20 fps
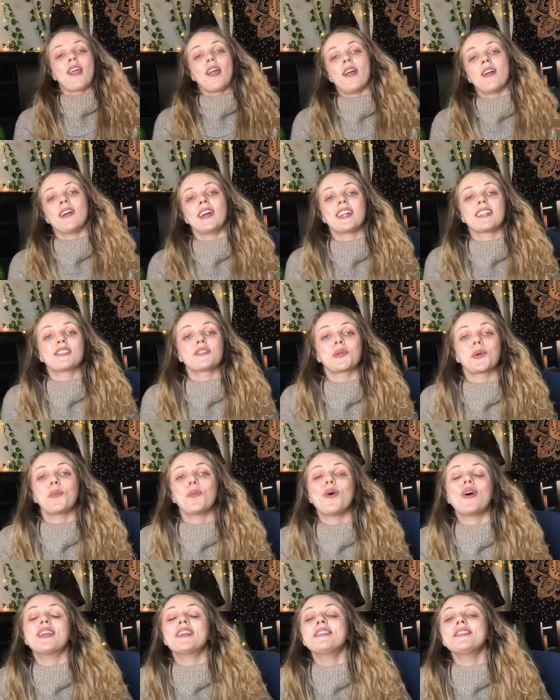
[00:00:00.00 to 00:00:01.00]
Alright,
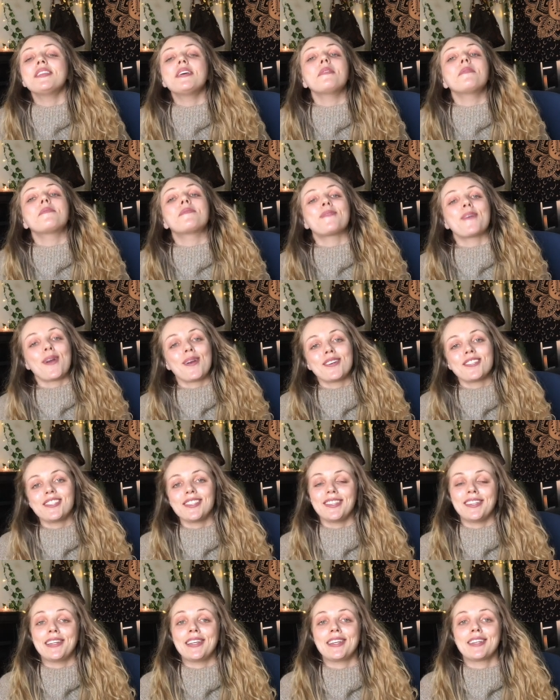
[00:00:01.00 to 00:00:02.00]
so one of the
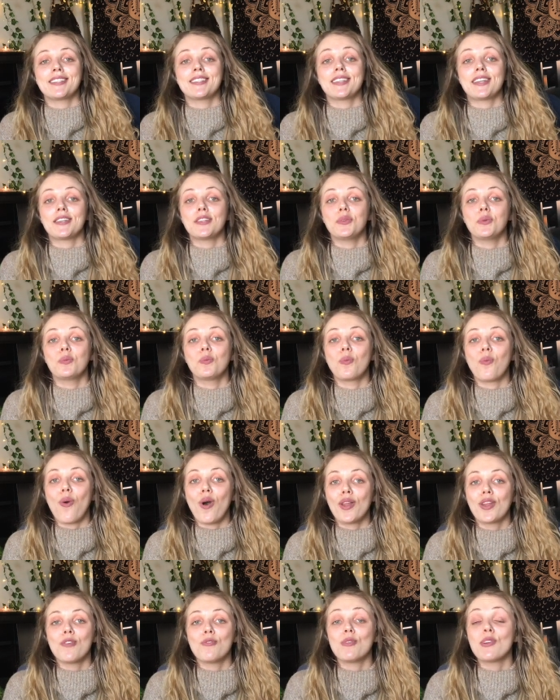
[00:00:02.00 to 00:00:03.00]
first things that you
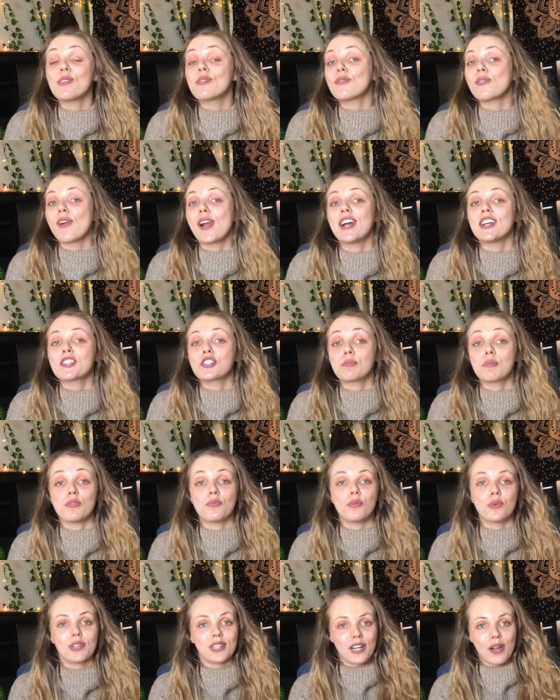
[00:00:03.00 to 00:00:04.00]
want to refresh
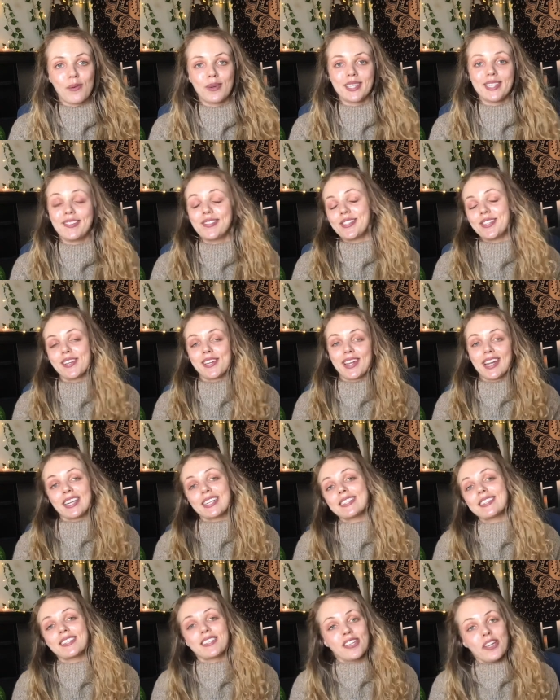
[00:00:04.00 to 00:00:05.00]
before going into your
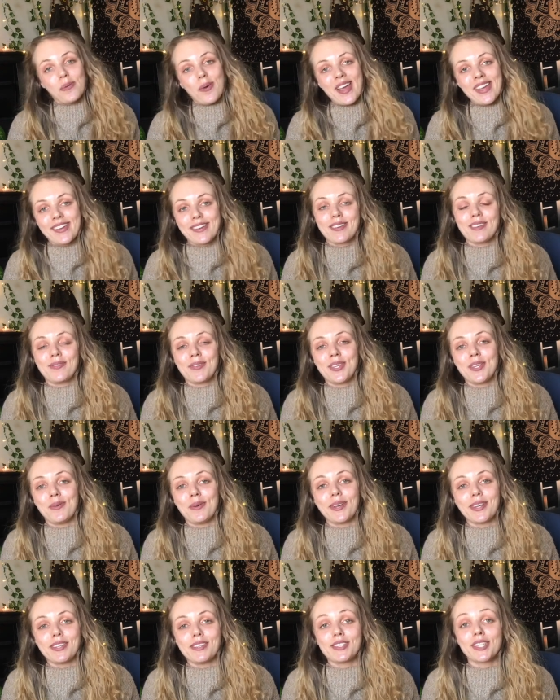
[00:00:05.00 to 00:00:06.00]
next QA
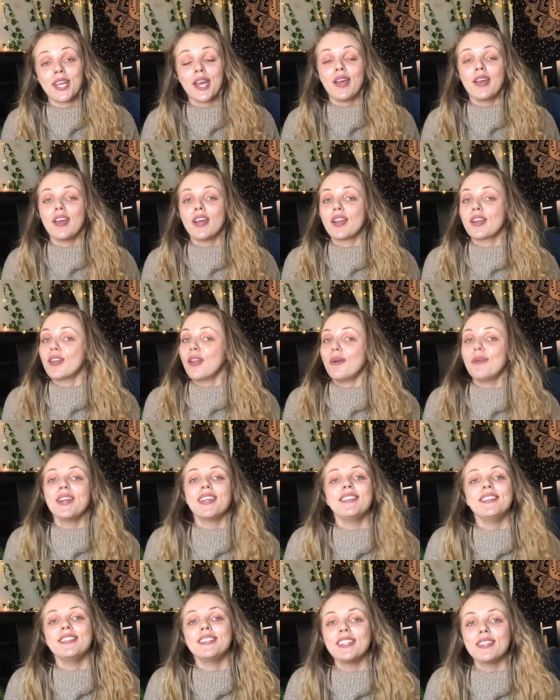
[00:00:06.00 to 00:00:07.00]
interview is
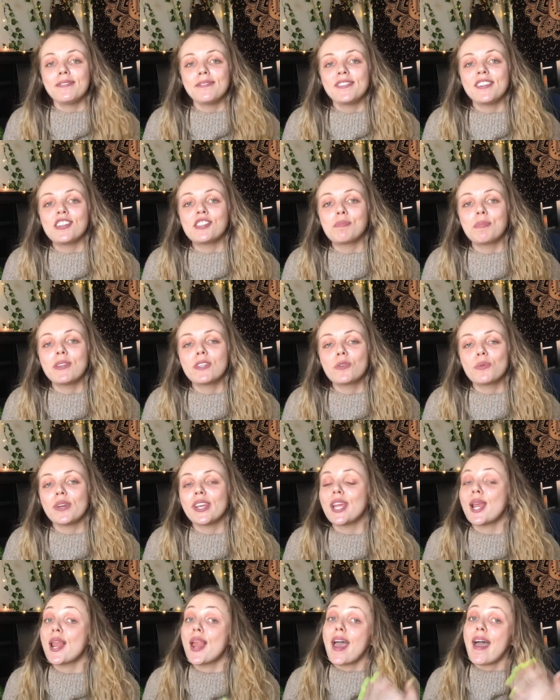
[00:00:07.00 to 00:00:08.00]
knowing the difference
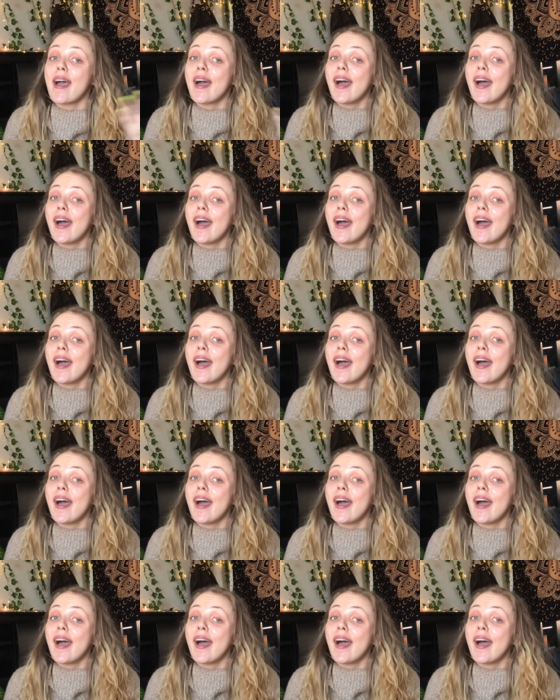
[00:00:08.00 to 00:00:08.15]
between